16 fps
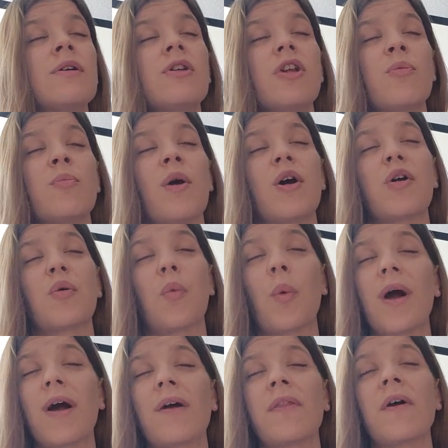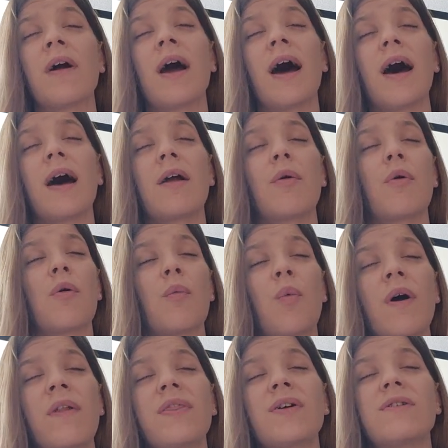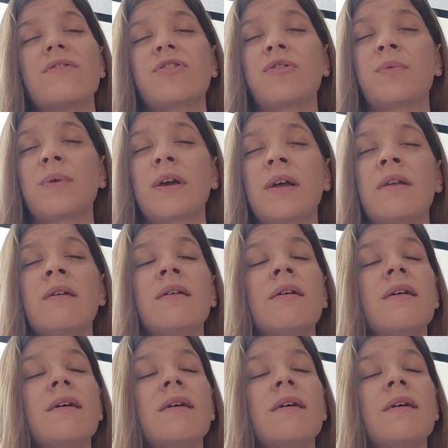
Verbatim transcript: no matter where they're at or what they're doing,